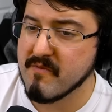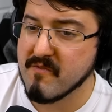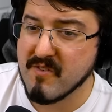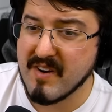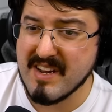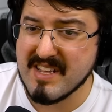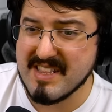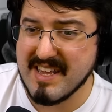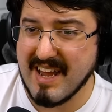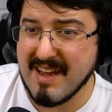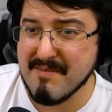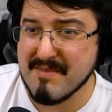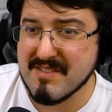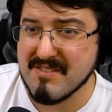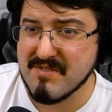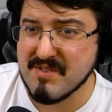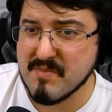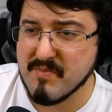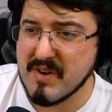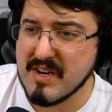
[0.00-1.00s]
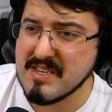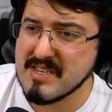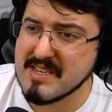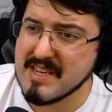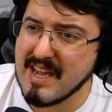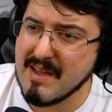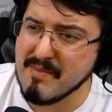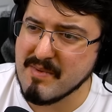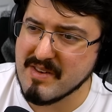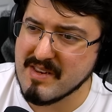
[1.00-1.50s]
Frankly, I'm a little surprised this
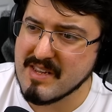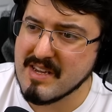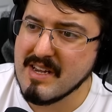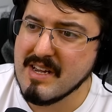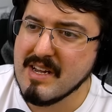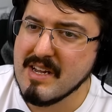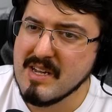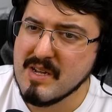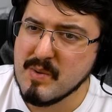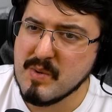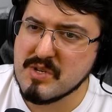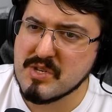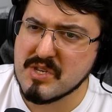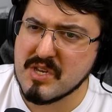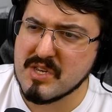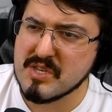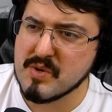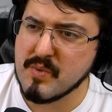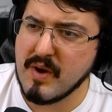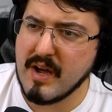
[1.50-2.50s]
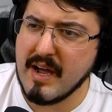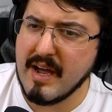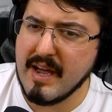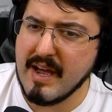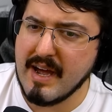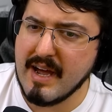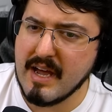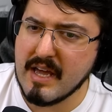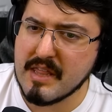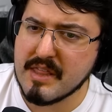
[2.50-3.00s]
happened, which is also why
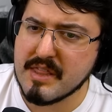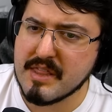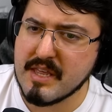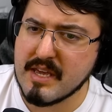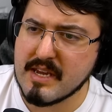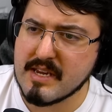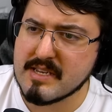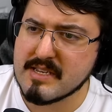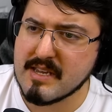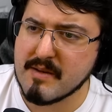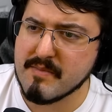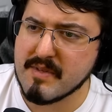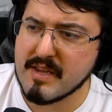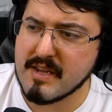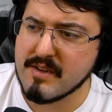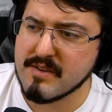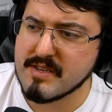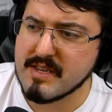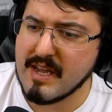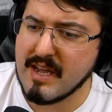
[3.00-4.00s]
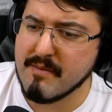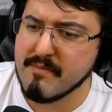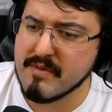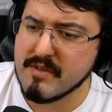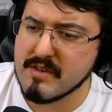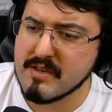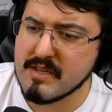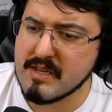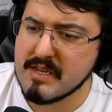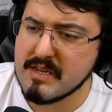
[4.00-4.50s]
I think something else
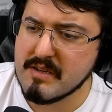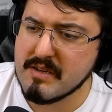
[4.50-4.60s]
happened.